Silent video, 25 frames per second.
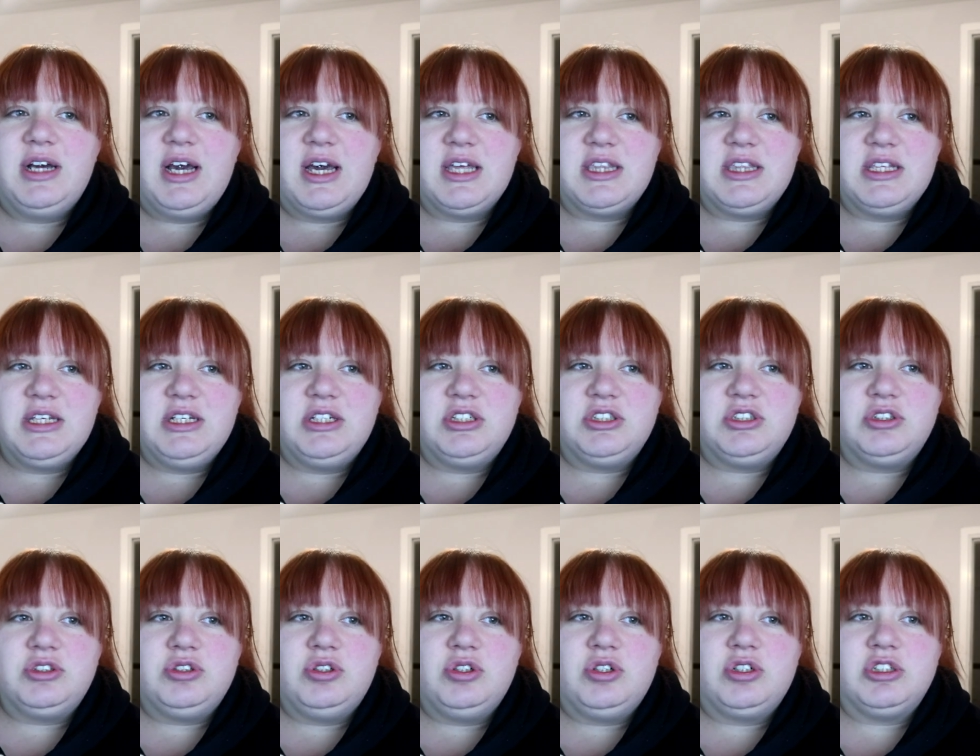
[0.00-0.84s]
I think I
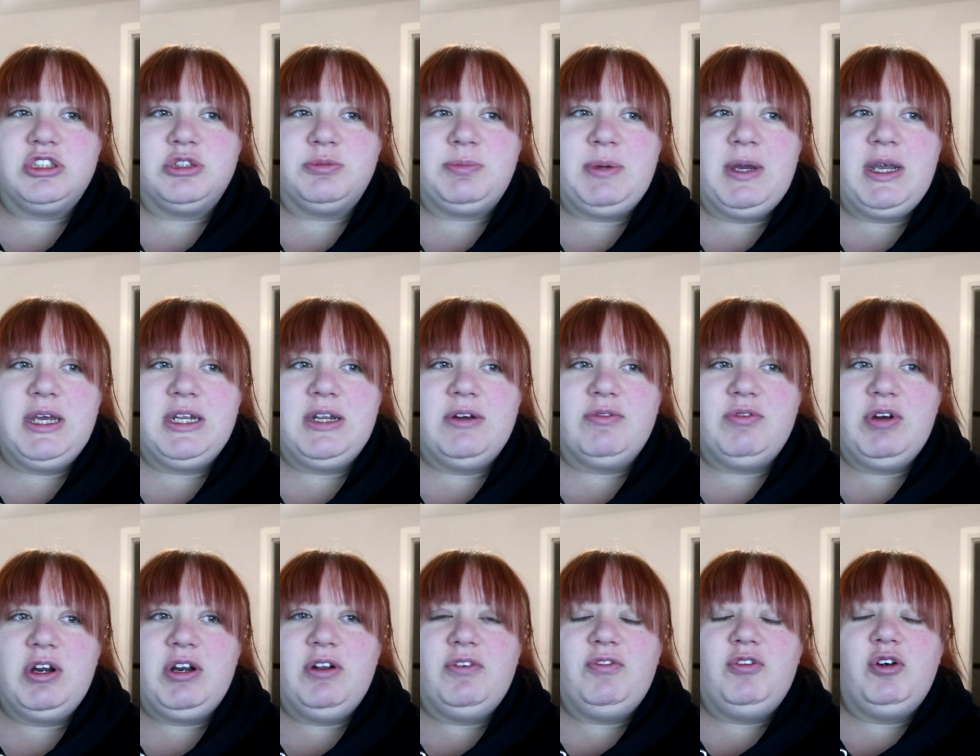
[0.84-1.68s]
should go to bed. I've
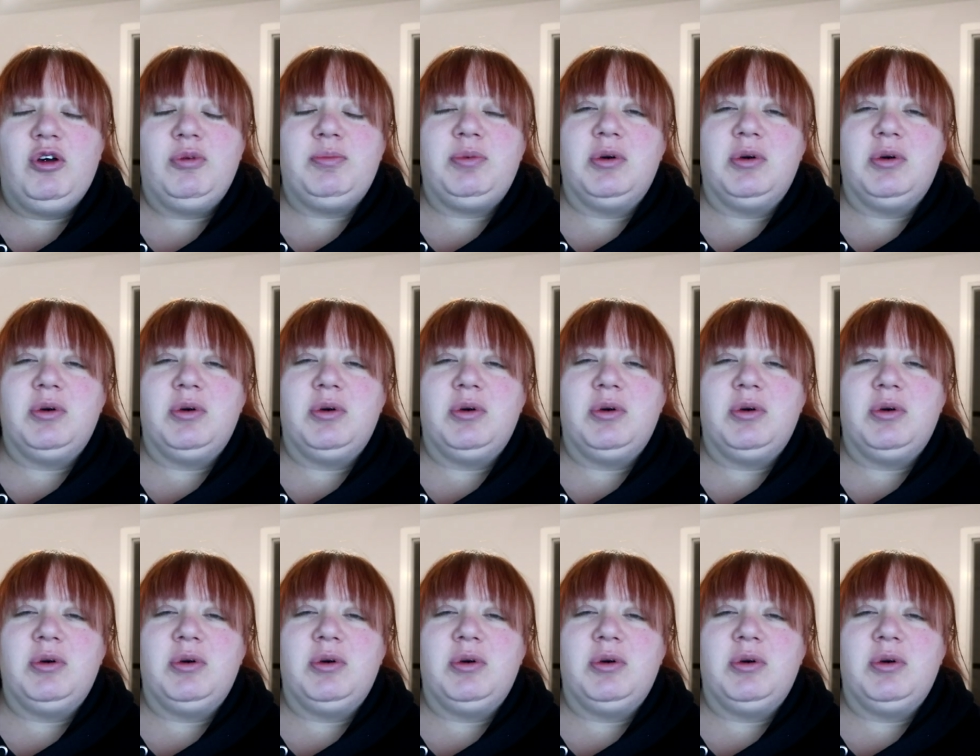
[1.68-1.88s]
read a full